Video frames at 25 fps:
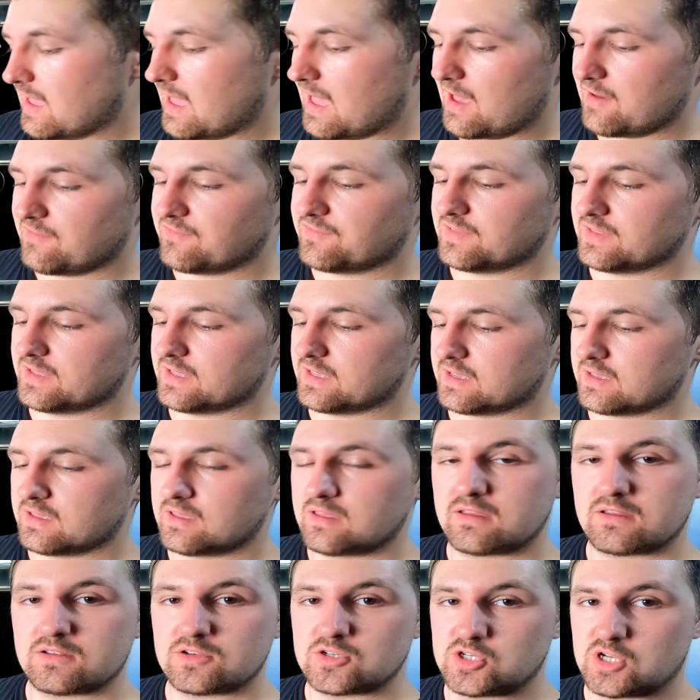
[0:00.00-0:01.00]
Half
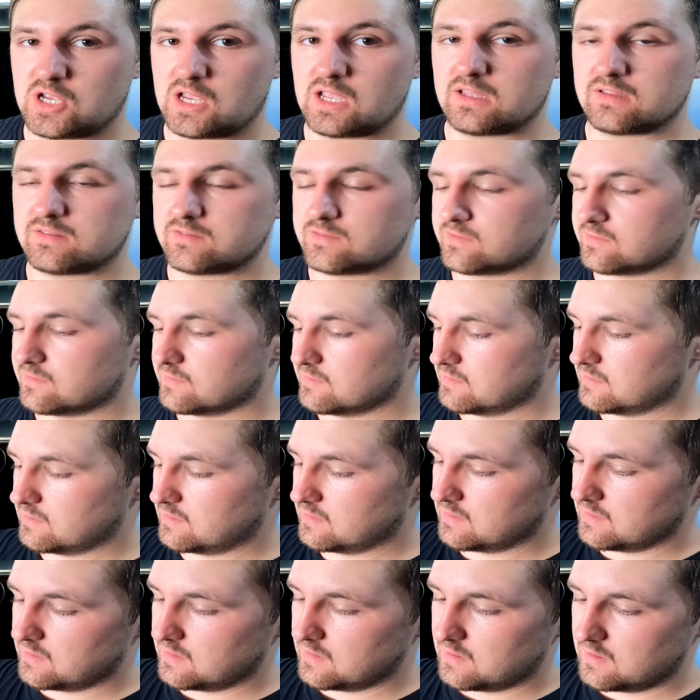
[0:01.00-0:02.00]
link chains.
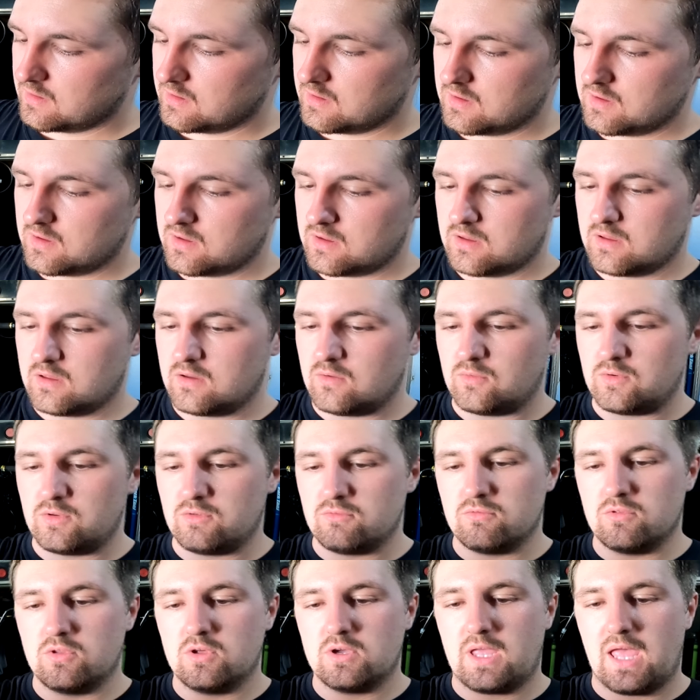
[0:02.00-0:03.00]
When
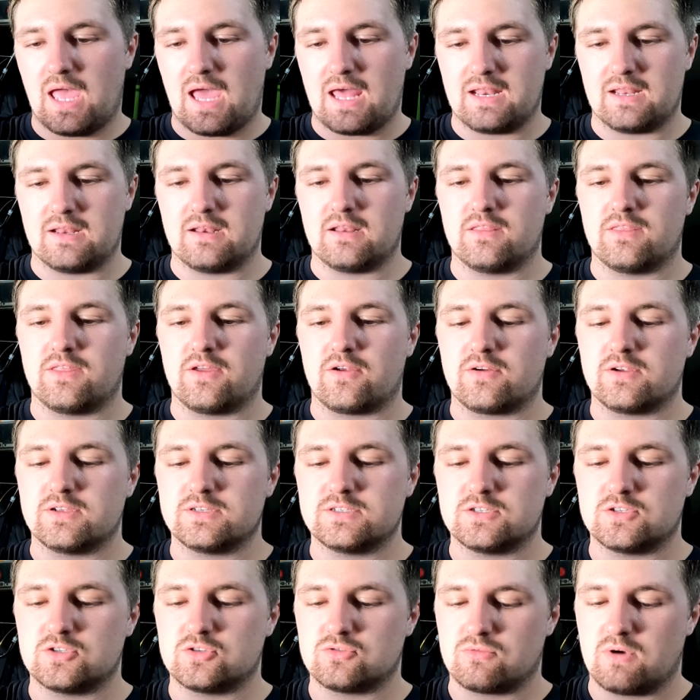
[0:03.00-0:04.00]
you look at it, there
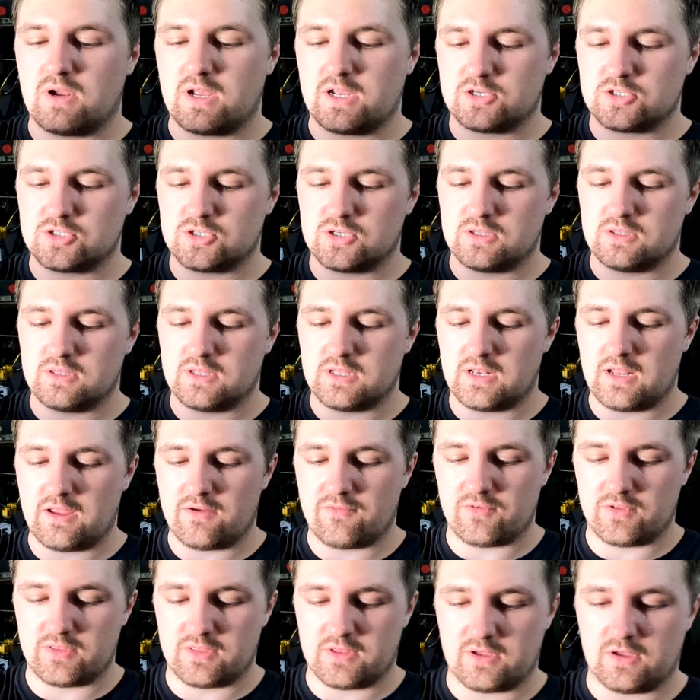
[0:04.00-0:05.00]
is a direction that
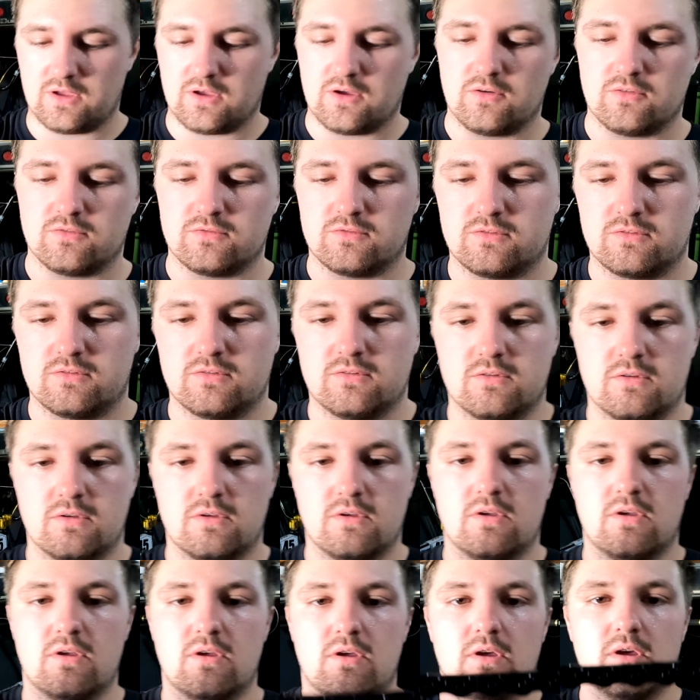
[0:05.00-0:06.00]
everything goes.
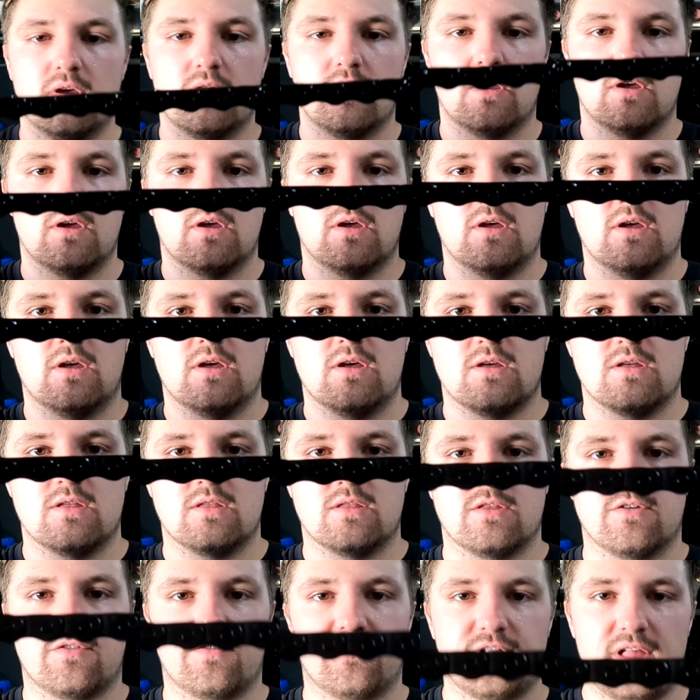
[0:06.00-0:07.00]

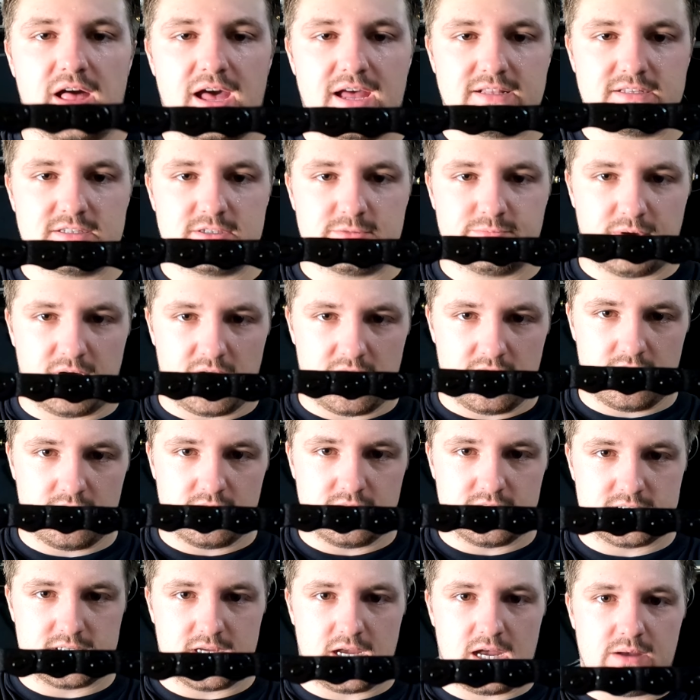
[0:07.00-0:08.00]
The flat spot
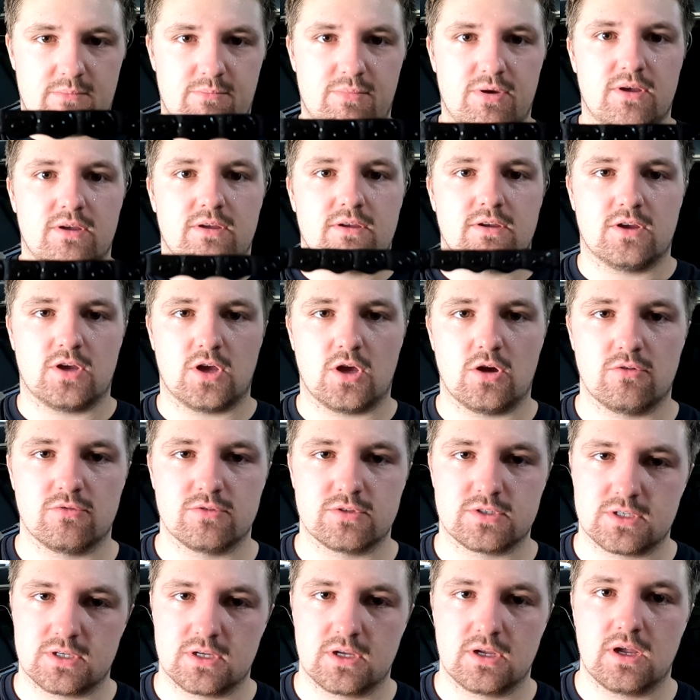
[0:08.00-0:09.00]
on the top
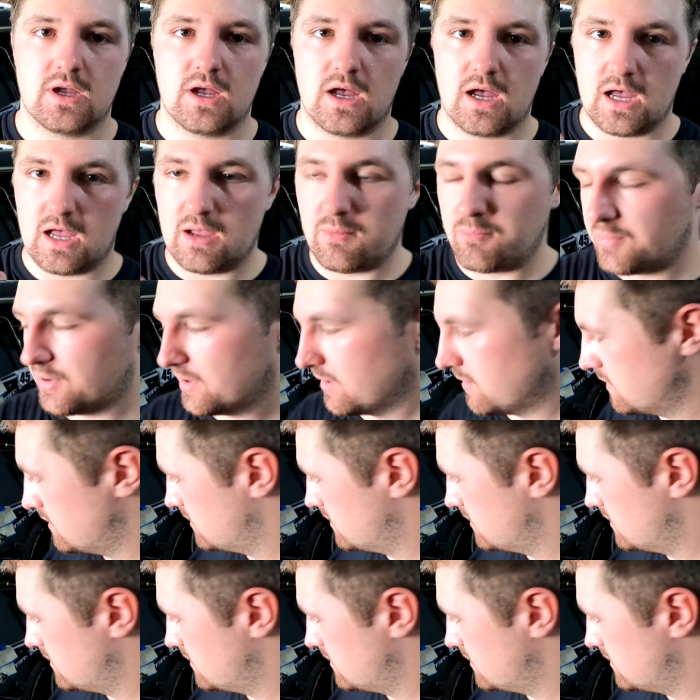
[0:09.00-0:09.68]
goes up